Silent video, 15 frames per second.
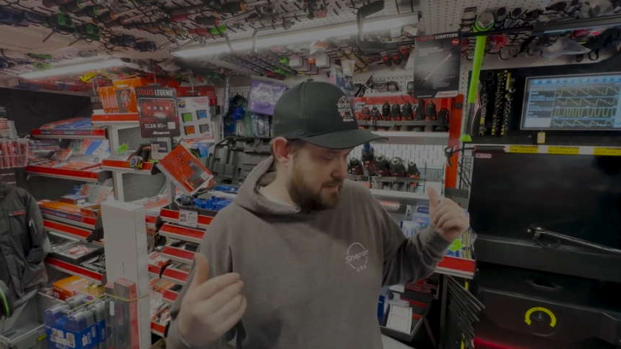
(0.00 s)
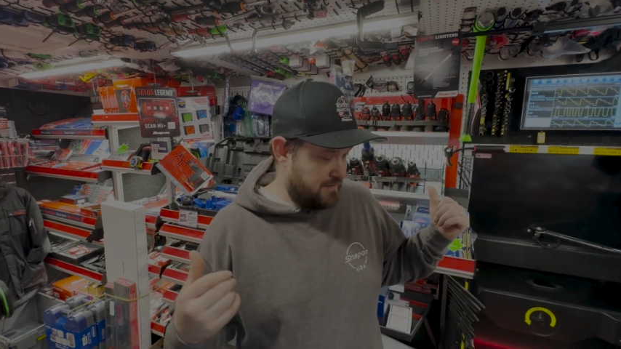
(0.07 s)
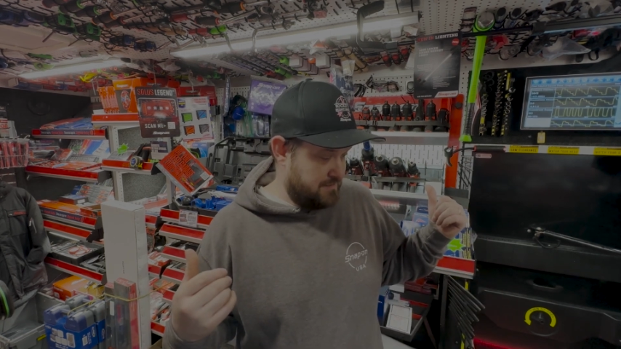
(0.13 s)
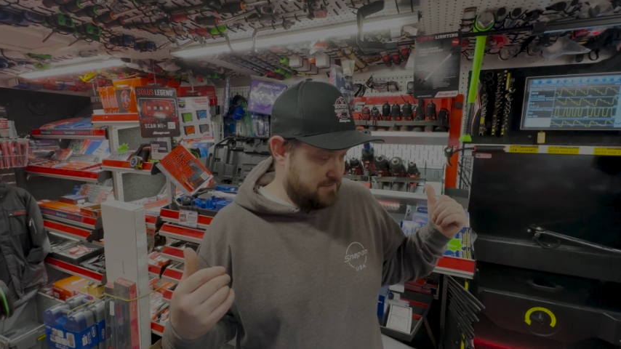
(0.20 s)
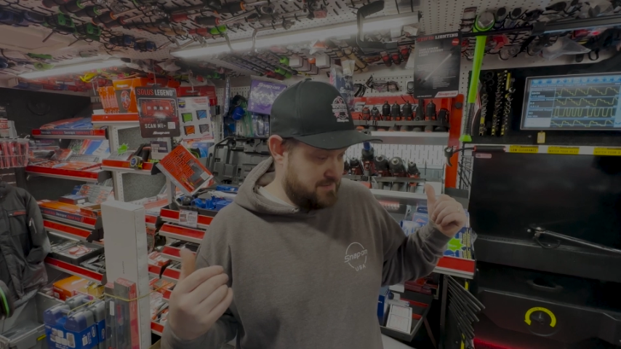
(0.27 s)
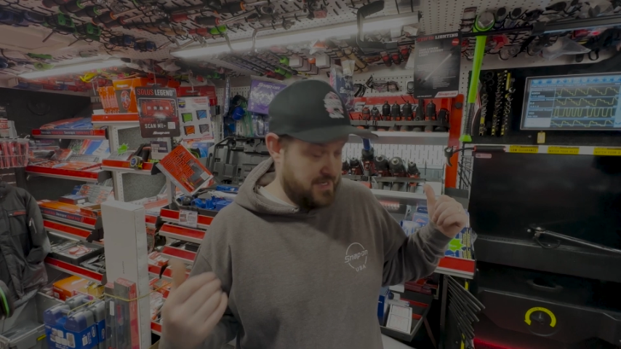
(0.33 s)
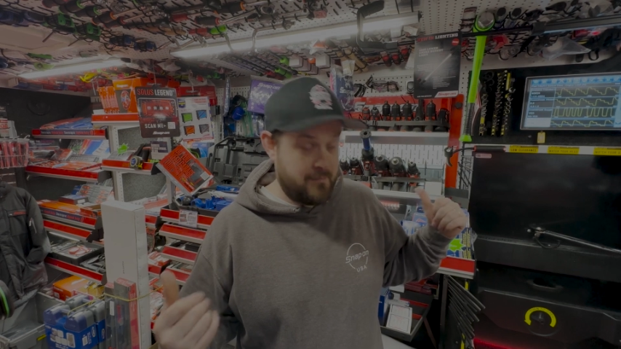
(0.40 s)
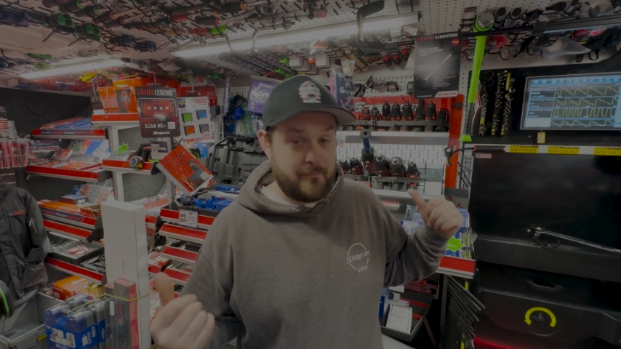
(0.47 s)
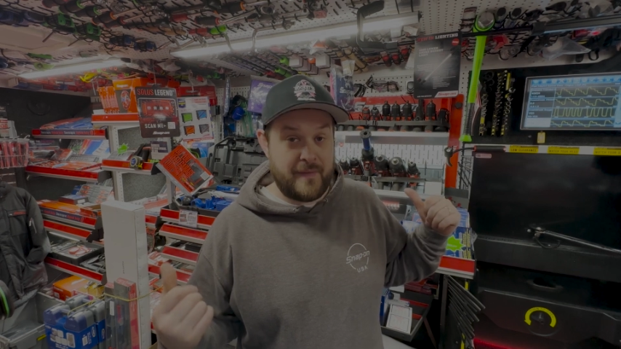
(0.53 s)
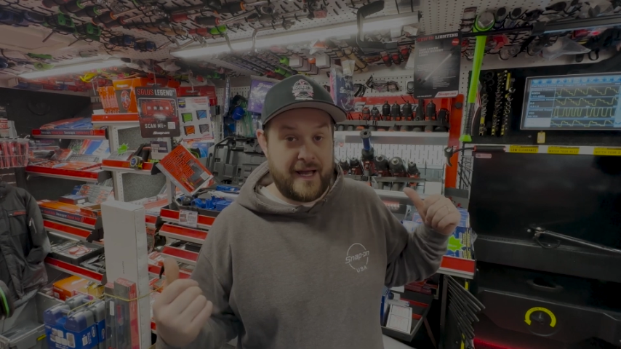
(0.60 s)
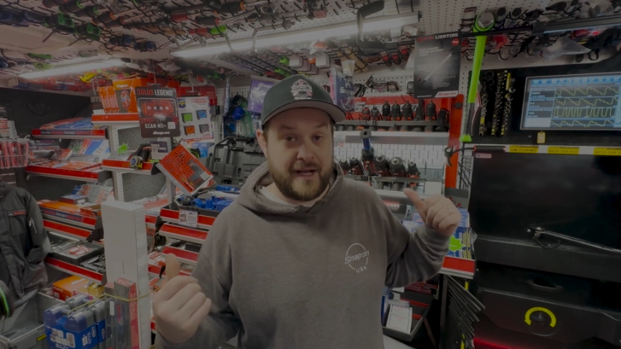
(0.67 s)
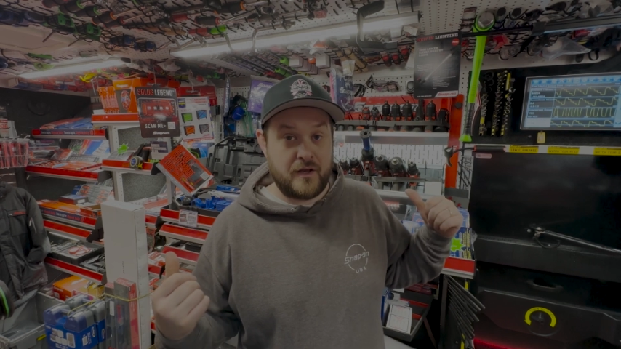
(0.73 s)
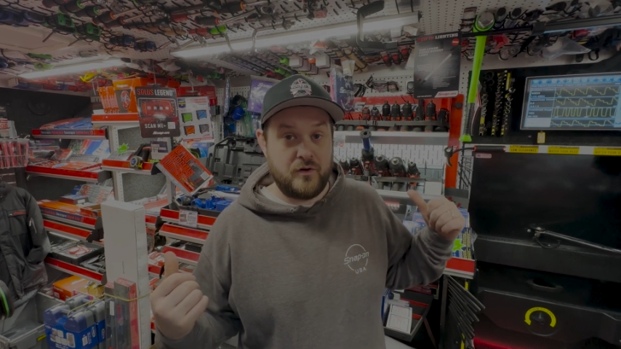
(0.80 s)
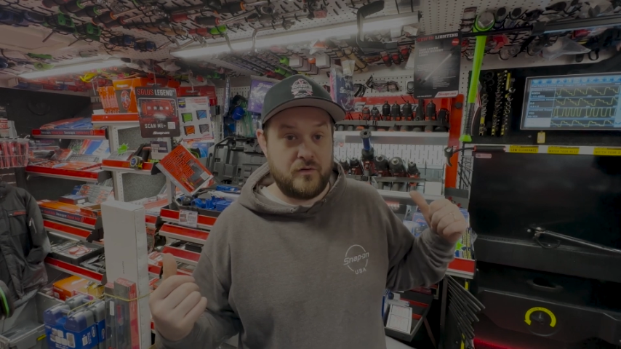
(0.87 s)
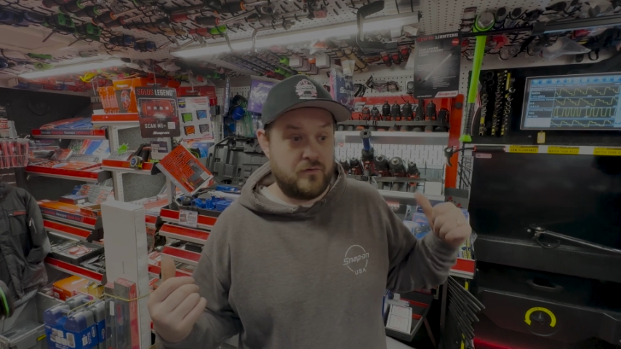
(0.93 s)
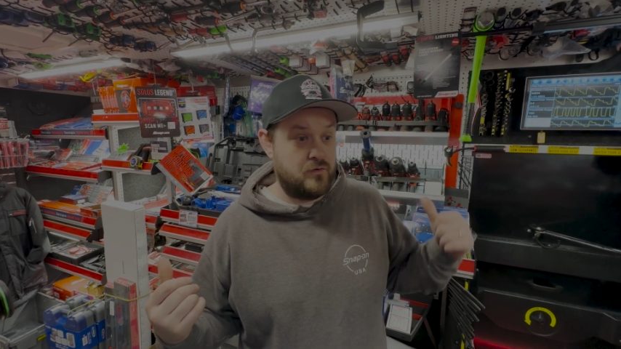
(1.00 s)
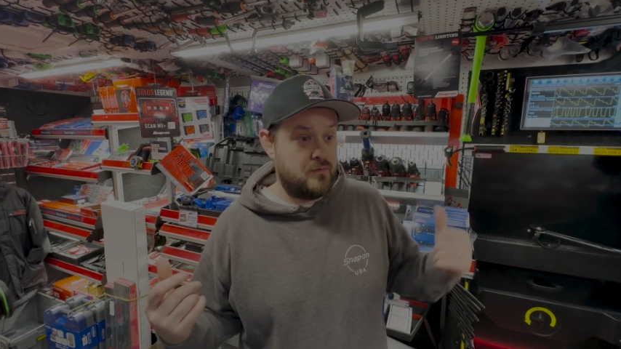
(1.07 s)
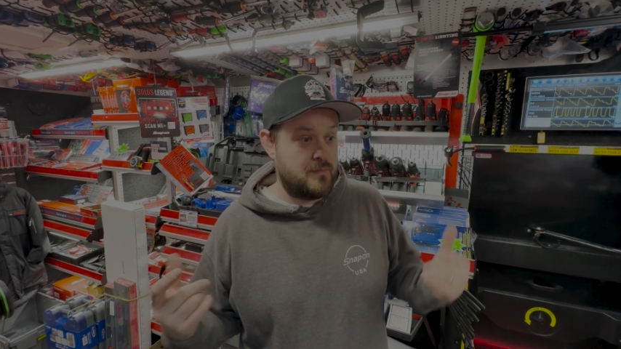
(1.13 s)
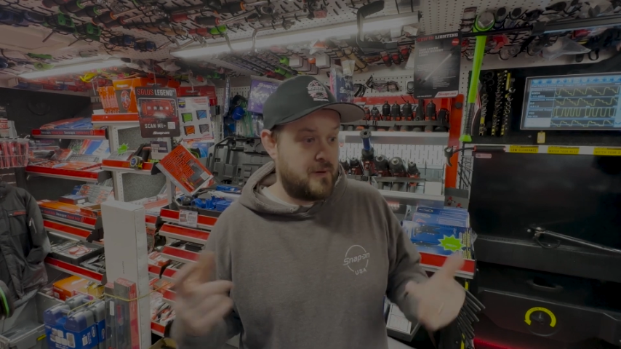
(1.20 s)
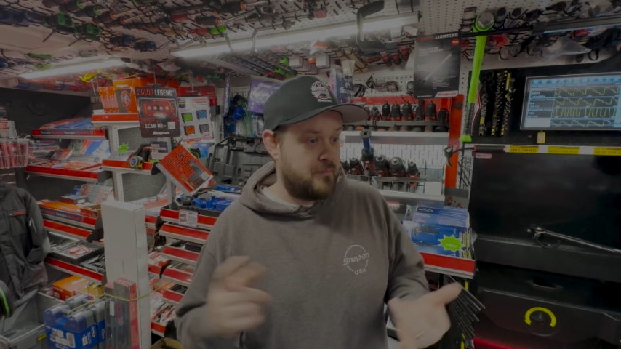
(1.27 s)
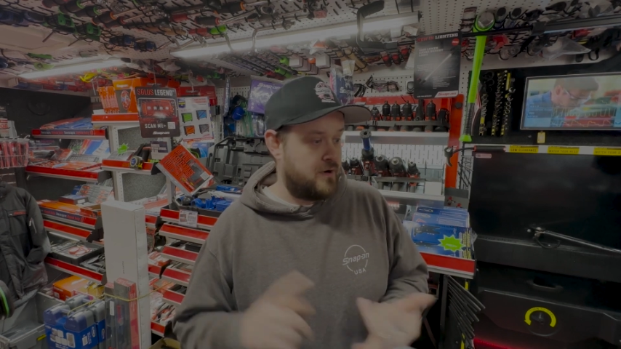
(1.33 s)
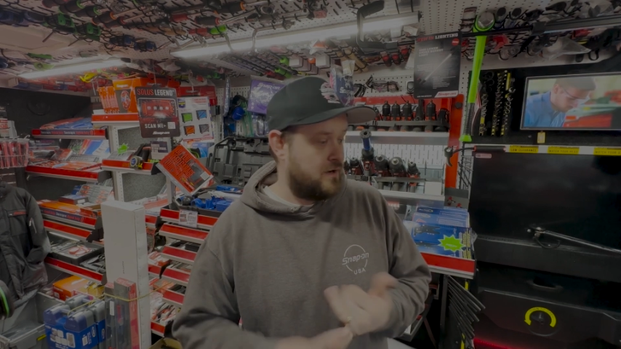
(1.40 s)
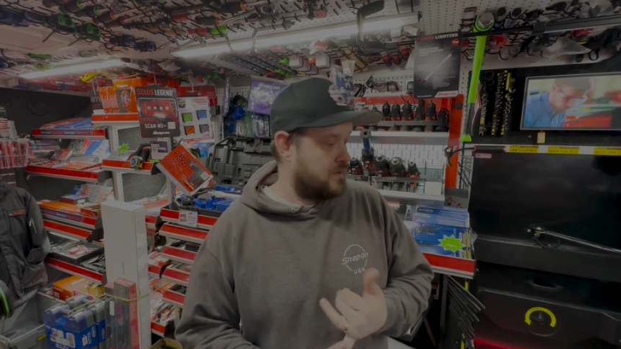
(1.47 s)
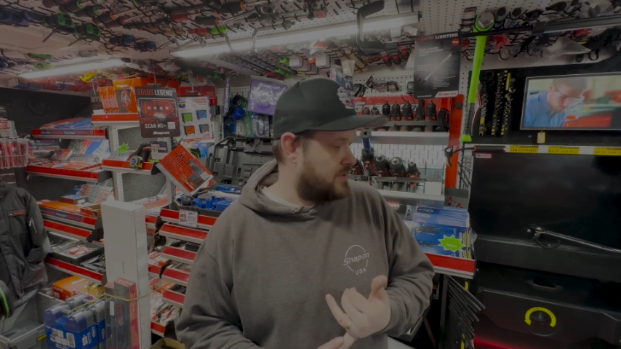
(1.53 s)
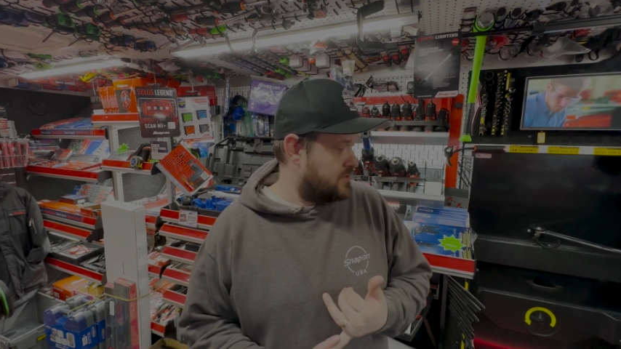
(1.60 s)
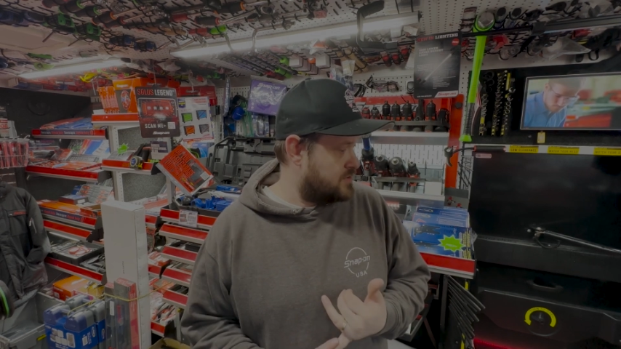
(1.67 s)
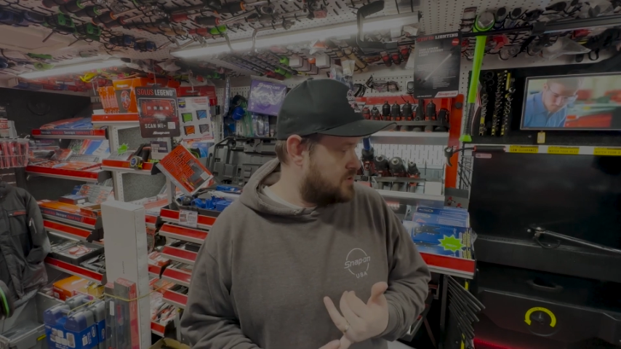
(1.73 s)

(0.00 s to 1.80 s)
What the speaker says: sent back all my broken